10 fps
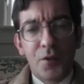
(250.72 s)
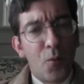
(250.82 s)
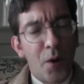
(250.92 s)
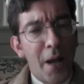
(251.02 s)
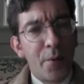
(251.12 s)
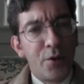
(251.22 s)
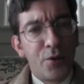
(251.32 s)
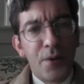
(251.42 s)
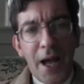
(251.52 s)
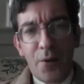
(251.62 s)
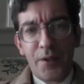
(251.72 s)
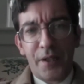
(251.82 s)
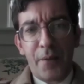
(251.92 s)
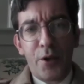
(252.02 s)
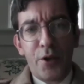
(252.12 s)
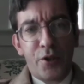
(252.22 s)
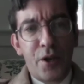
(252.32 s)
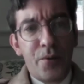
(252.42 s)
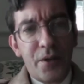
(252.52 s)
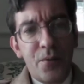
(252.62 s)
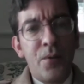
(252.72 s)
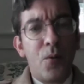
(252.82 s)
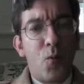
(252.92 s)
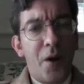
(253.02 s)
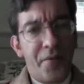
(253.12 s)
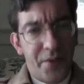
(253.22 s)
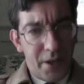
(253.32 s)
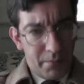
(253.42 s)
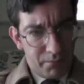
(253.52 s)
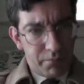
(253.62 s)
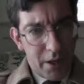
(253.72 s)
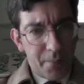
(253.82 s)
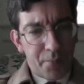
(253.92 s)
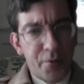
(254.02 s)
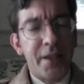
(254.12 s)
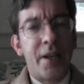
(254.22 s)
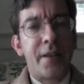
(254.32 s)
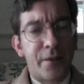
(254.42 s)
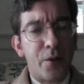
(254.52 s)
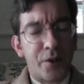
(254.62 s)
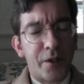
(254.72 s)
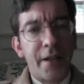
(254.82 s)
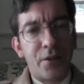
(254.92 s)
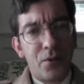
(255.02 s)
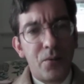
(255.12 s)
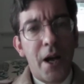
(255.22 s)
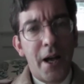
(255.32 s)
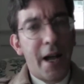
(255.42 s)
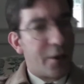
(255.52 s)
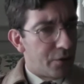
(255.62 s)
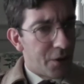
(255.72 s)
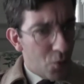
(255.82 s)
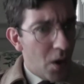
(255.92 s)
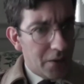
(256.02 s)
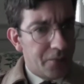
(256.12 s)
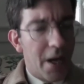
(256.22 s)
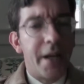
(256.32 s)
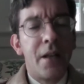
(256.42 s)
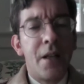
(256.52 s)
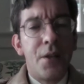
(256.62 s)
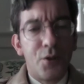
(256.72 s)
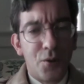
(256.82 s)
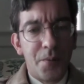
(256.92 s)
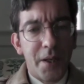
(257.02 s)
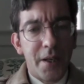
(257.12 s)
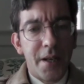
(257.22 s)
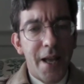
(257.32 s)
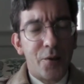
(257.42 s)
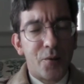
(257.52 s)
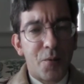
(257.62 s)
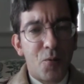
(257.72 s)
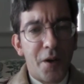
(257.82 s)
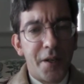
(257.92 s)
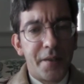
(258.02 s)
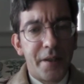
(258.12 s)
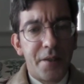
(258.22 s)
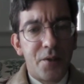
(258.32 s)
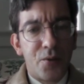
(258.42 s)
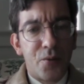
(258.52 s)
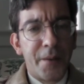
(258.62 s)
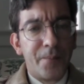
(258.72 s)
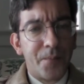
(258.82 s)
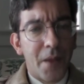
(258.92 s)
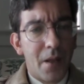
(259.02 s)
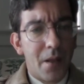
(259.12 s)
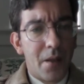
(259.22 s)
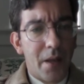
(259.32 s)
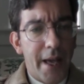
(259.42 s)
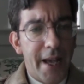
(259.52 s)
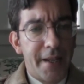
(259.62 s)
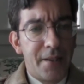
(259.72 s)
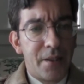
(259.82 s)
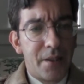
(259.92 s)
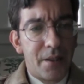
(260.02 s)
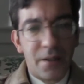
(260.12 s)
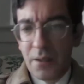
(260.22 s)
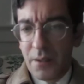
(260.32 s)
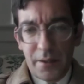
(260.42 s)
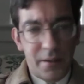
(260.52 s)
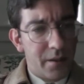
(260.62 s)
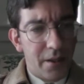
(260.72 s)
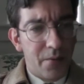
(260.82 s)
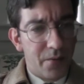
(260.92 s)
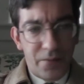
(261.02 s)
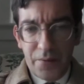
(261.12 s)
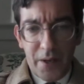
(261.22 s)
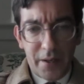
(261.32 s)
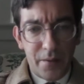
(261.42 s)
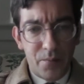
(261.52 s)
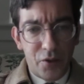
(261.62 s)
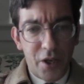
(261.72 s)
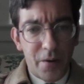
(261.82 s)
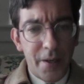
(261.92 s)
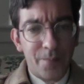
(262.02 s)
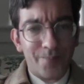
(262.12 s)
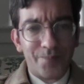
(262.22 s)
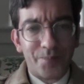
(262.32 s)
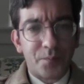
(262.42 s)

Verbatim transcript: So what I'm going to do now is I'm going to show you what the uh, pretest looks like to uh, actually qualify to be in Algebra 1 at City Tutoring. And let's see if I can share it.